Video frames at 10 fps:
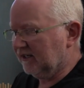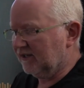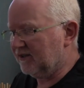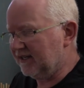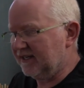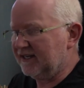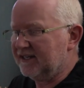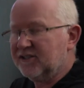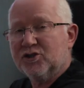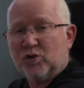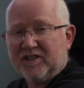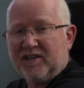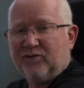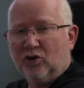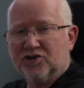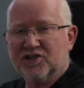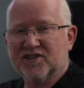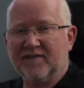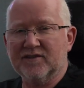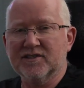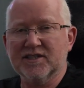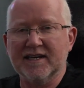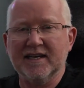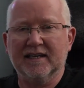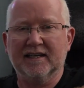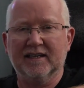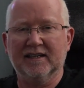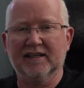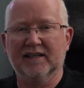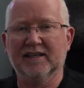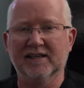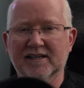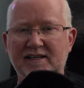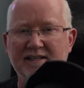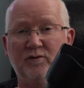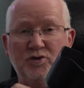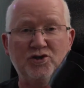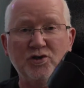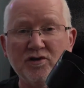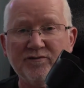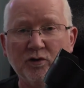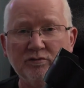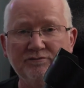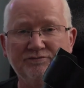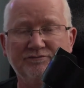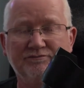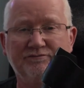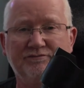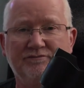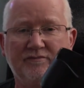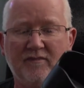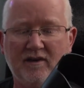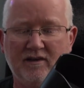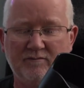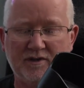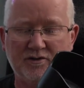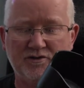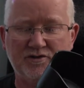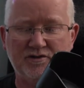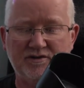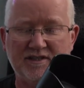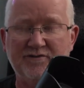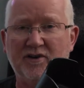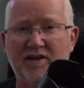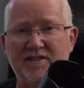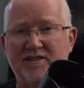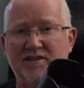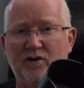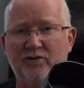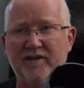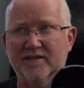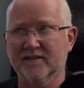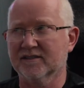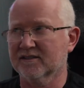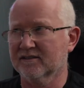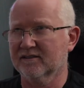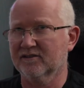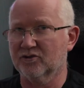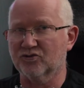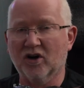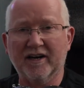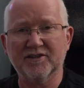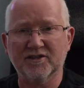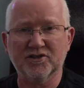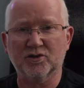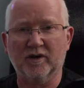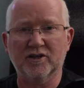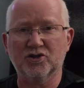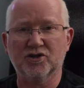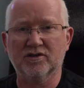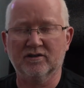The 24-70 was useful because you did find yourself in the right situation